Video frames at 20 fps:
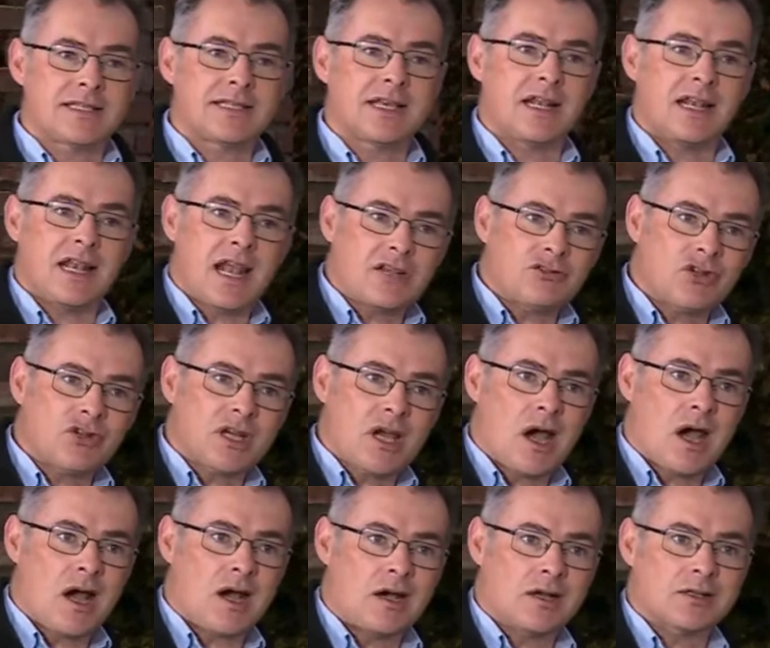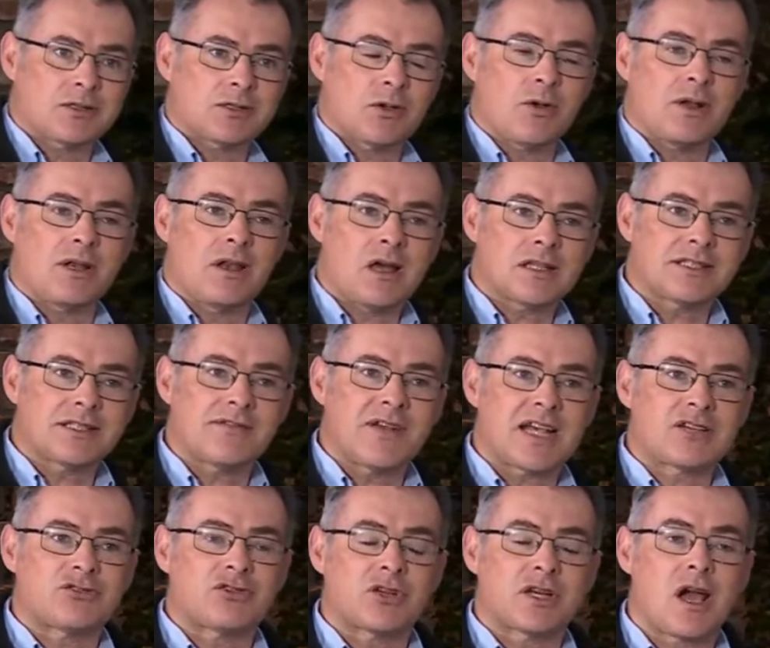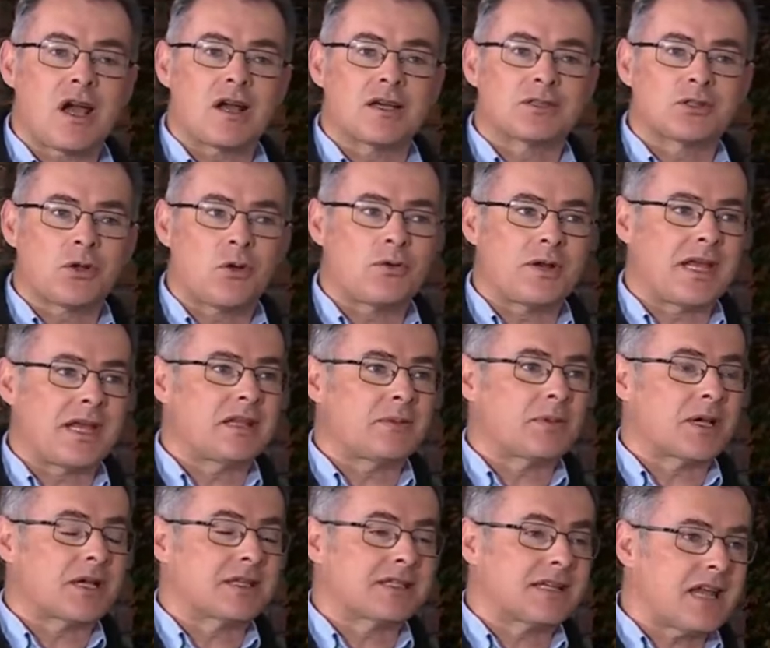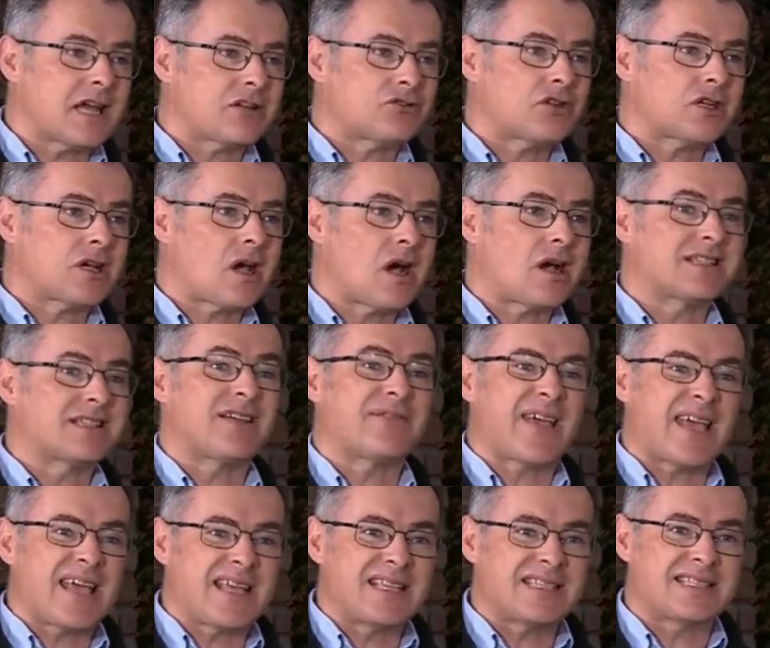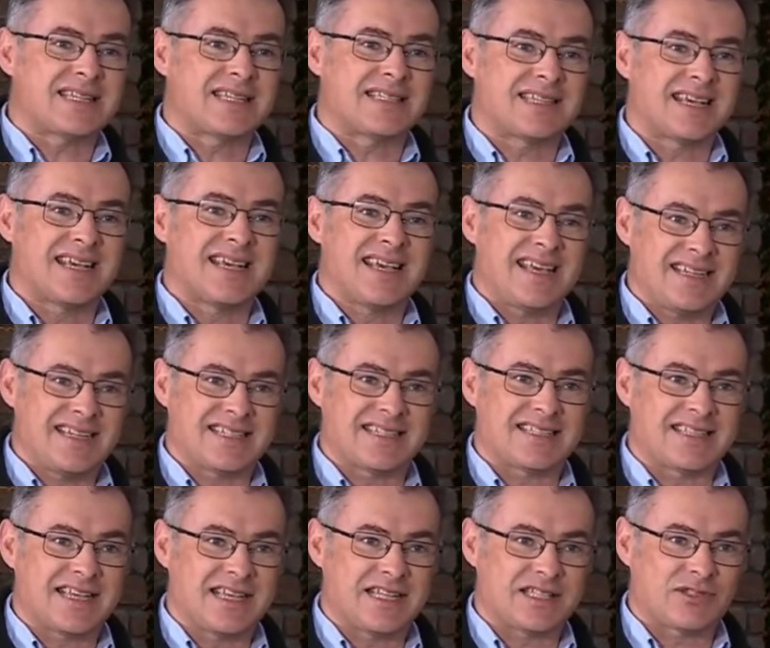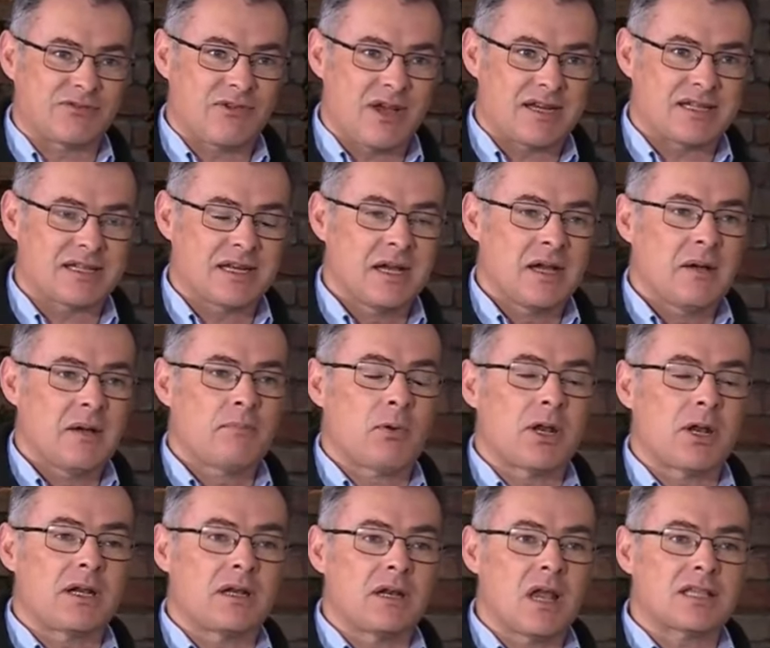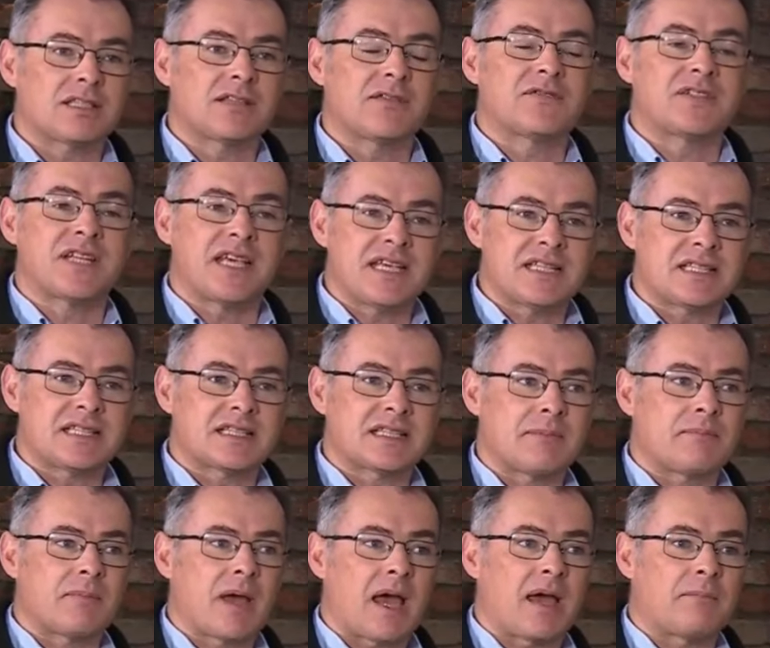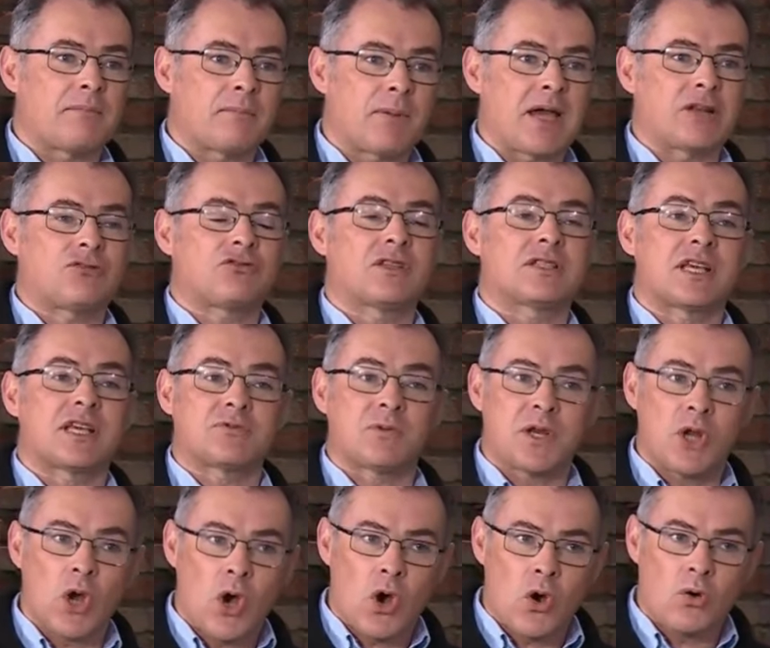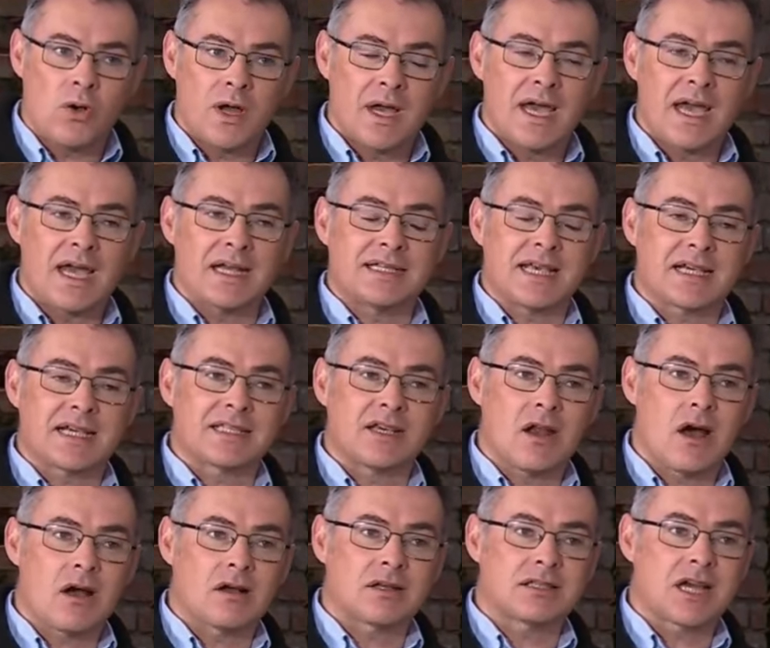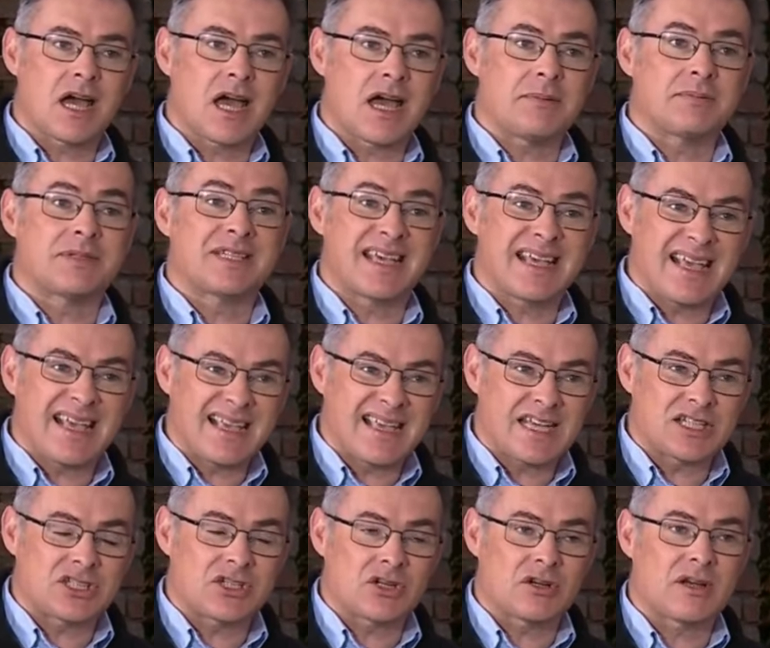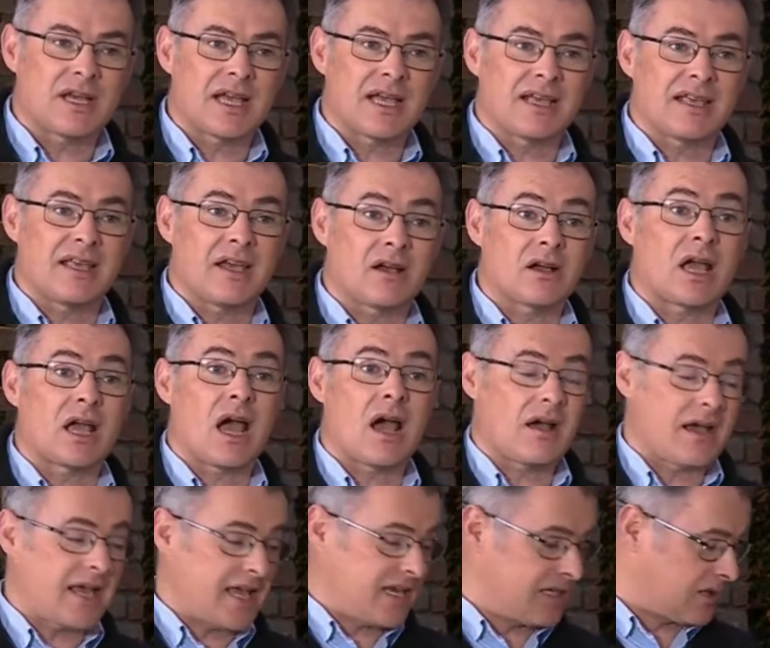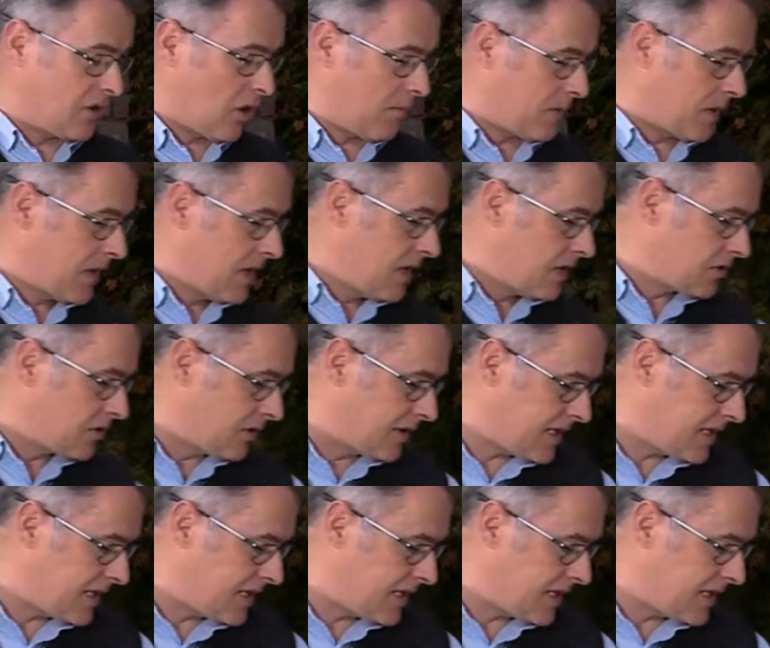Now, this is an electric car. So lots of electric cars don't need them because electric cars have instant heated seats, right? But in lots of diesels and petrols, as we know, it takes a long time to get your car heated up.